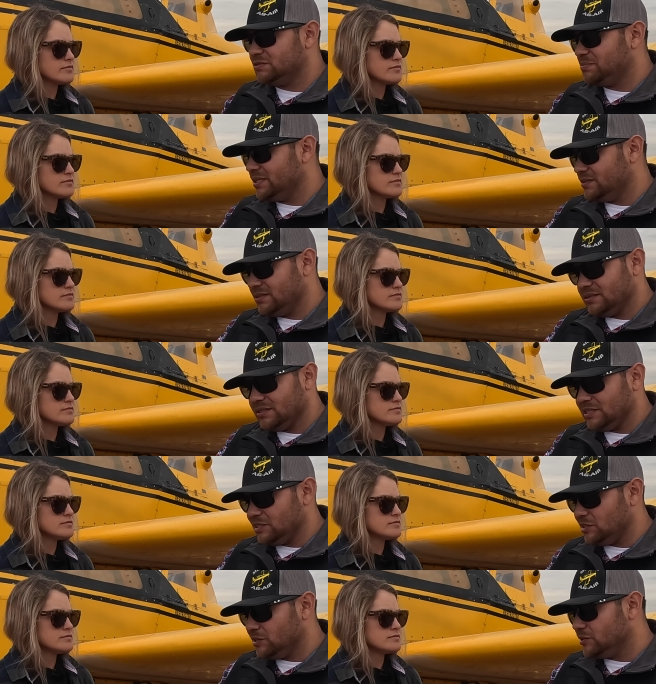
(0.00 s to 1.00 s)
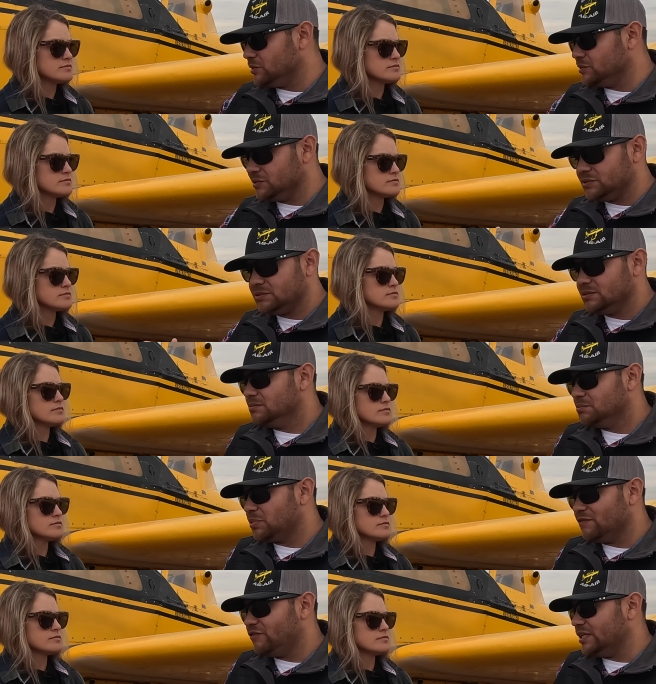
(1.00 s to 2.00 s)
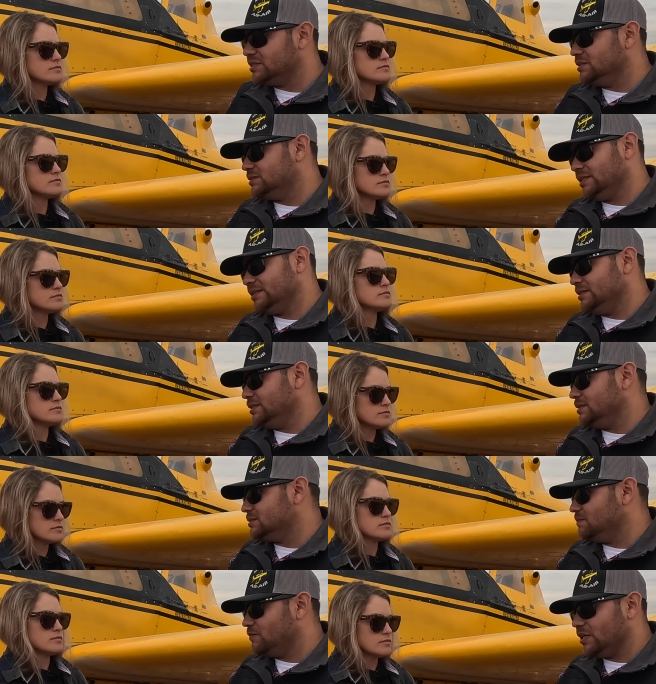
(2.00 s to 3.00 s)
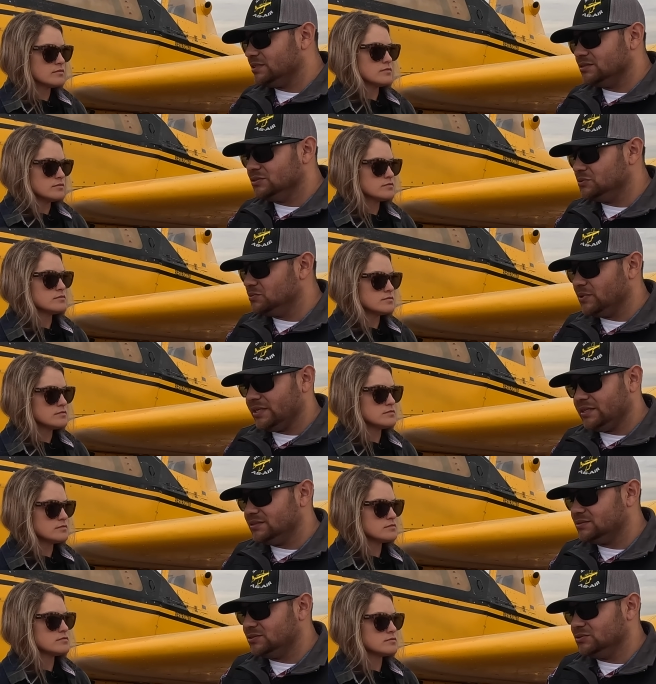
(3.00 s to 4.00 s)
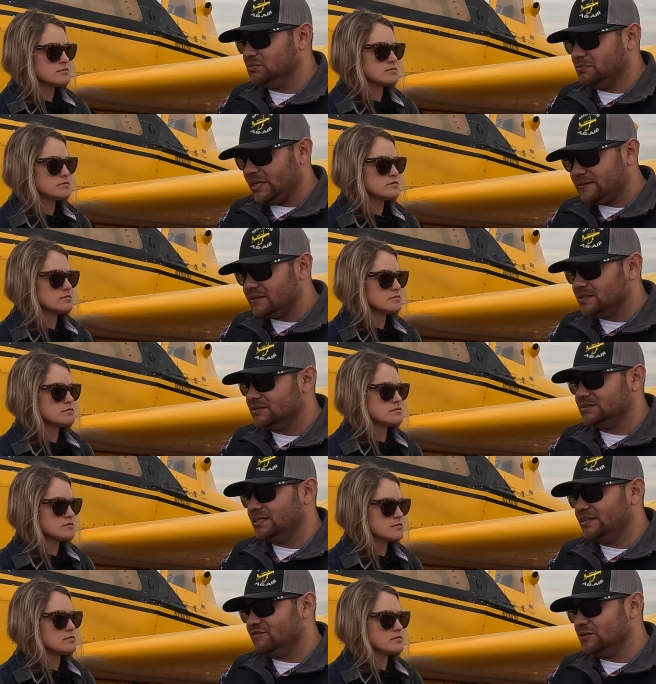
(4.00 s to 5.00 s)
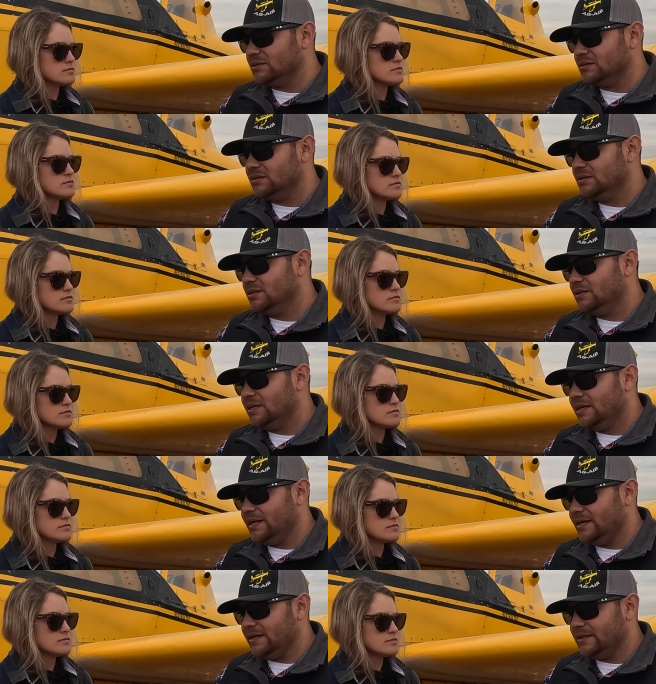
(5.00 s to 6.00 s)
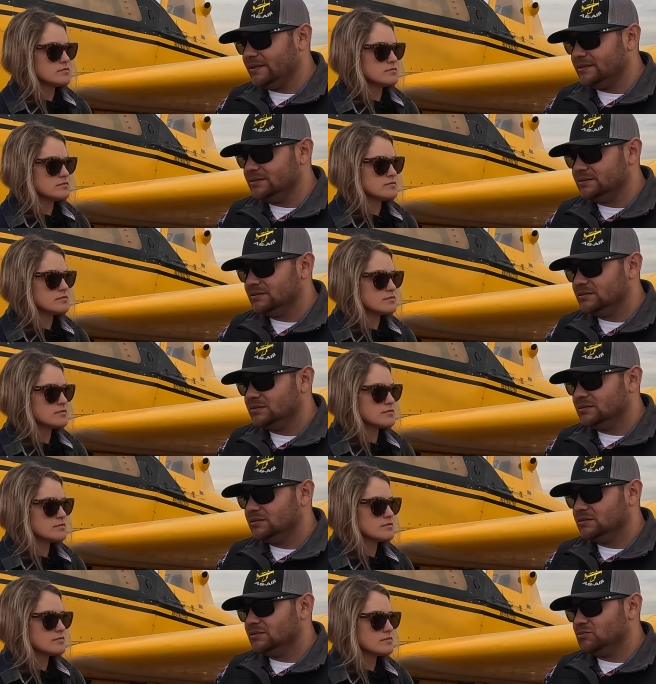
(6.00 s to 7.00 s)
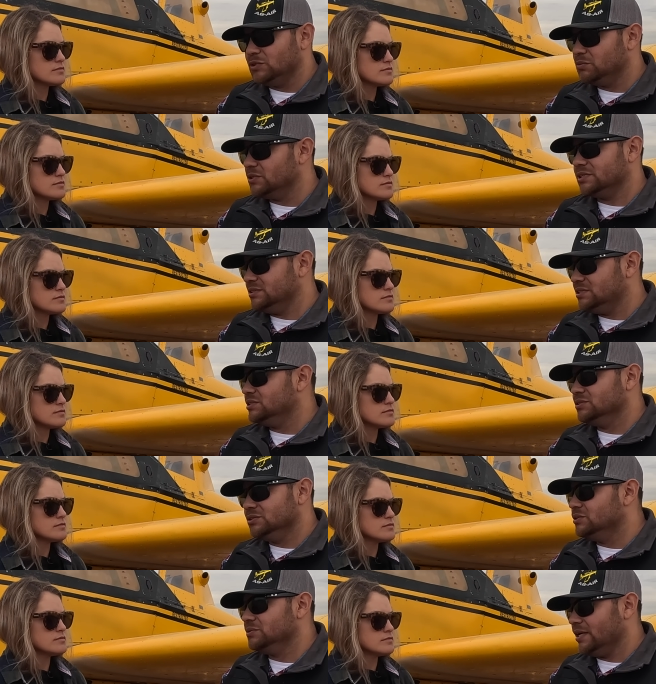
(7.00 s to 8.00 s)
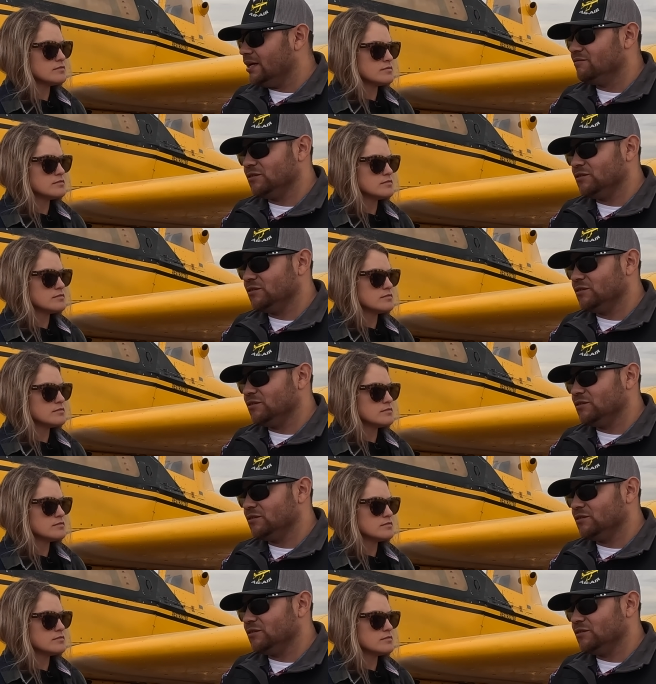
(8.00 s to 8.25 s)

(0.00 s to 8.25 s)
Speaker 1: spent years perfecting techniques and finding new ways to make things safer and we will continue to do that